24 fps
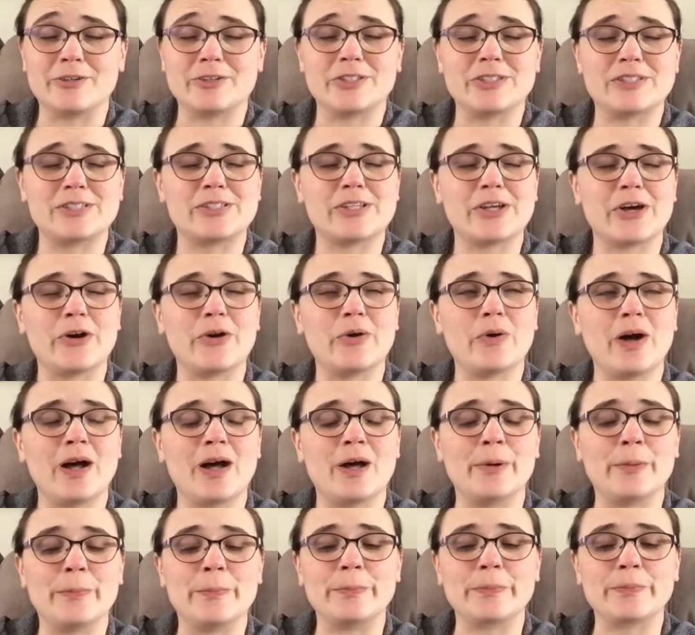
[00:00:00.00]
So
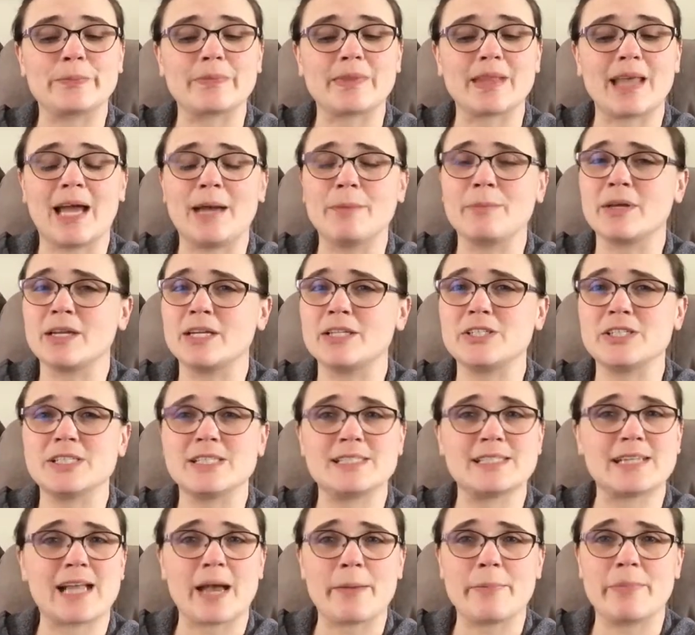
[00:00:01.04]
I'm gonna just
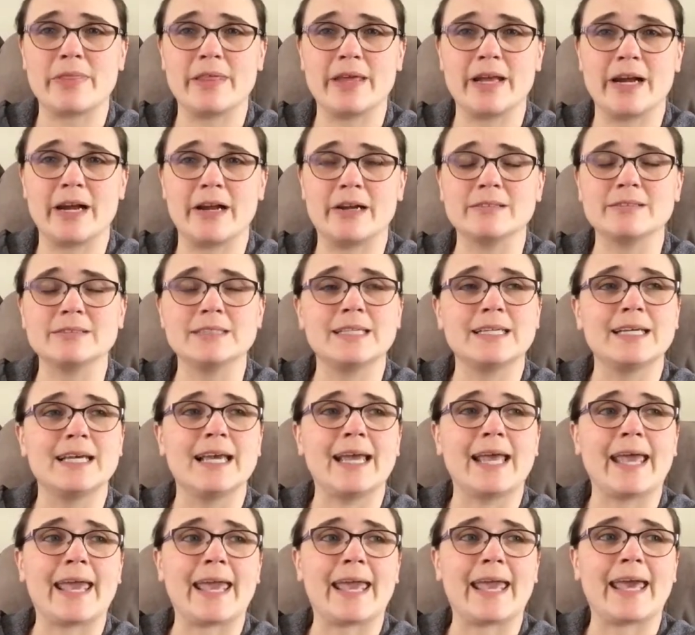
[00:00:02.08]
stop there
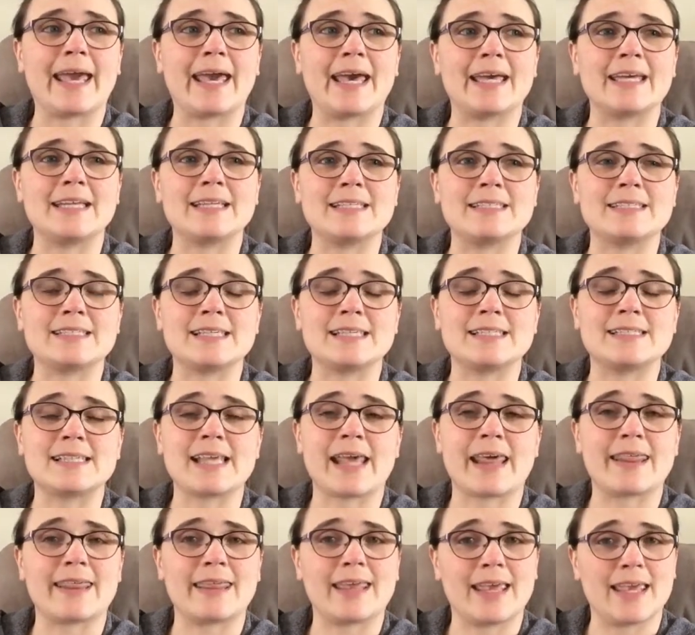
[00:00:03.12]
and
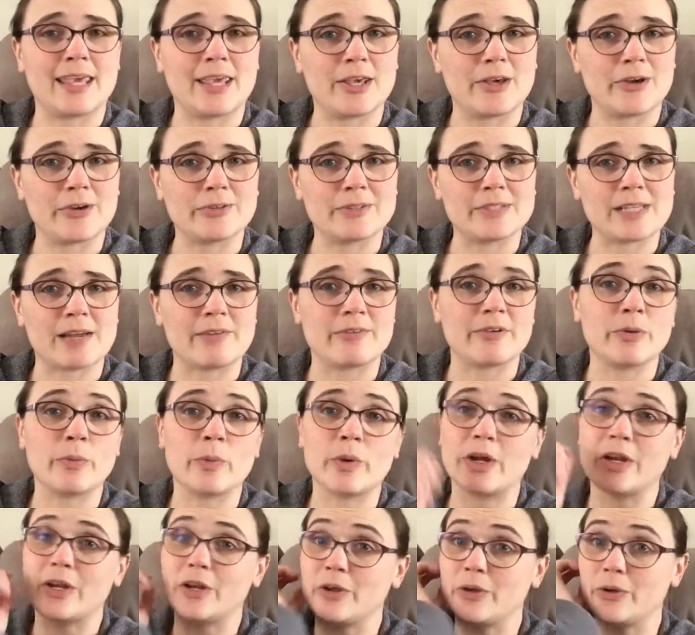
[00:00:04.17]
say thank you to
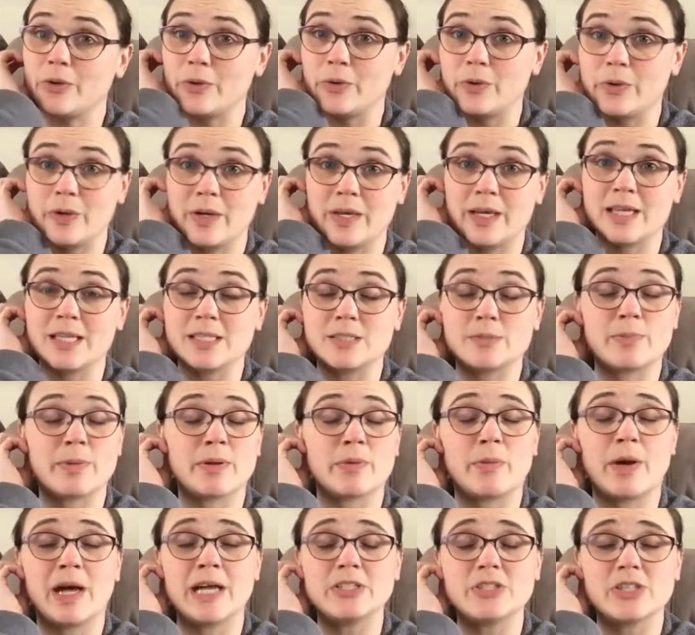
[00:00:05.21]
everyone who has
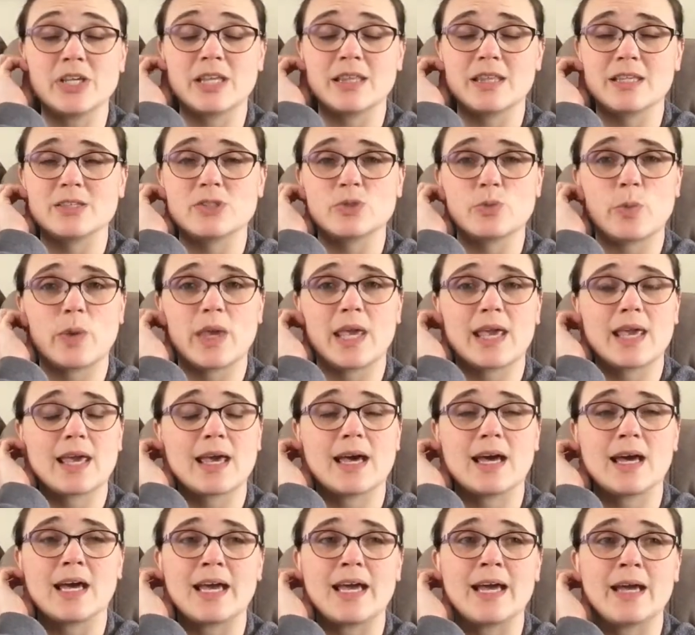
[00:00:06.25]
been watching this week.
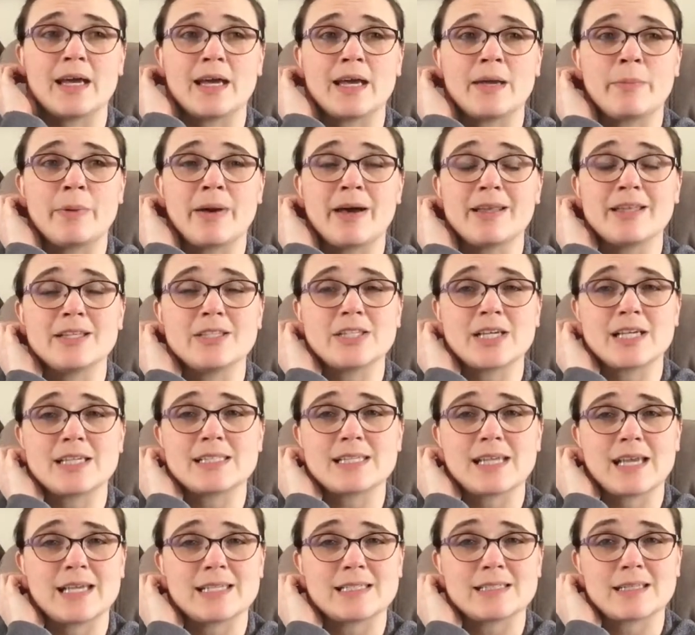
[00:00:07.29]
I apologize,
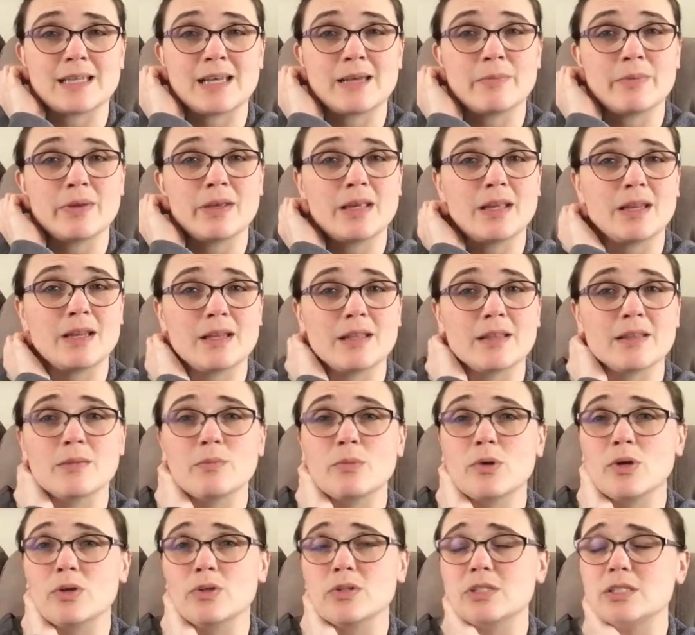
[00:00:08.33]
it has not been the
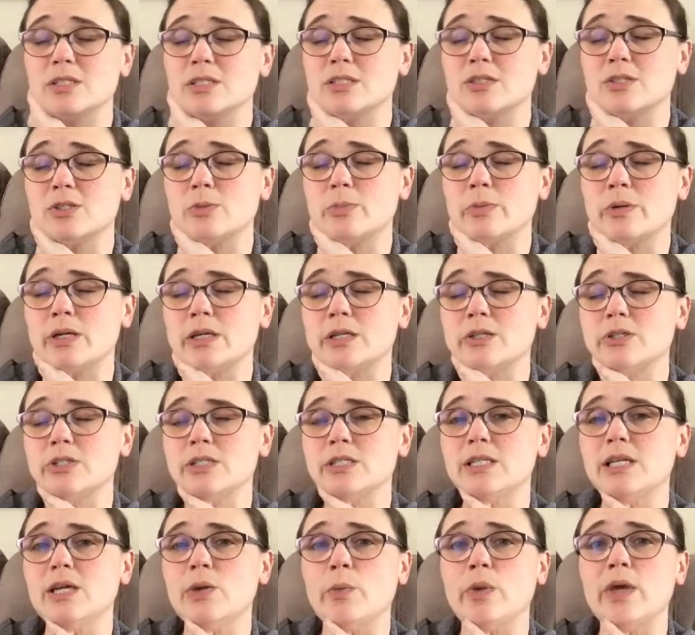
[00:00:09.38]
most super
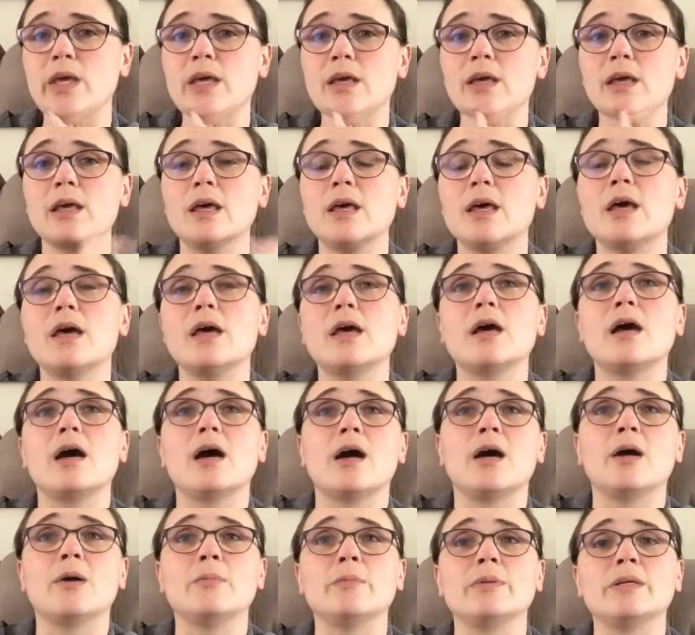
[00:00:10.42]
interesting week,
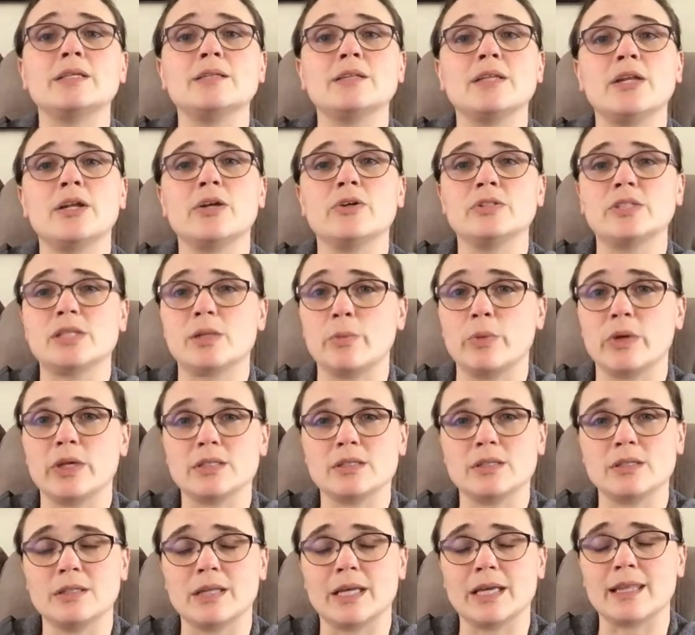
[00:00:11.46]
but you know, some
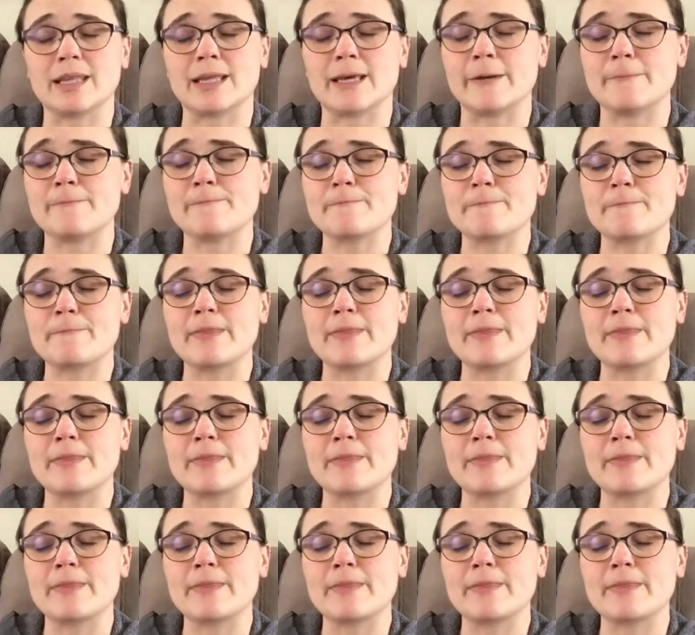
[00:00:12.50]
weeks are like that.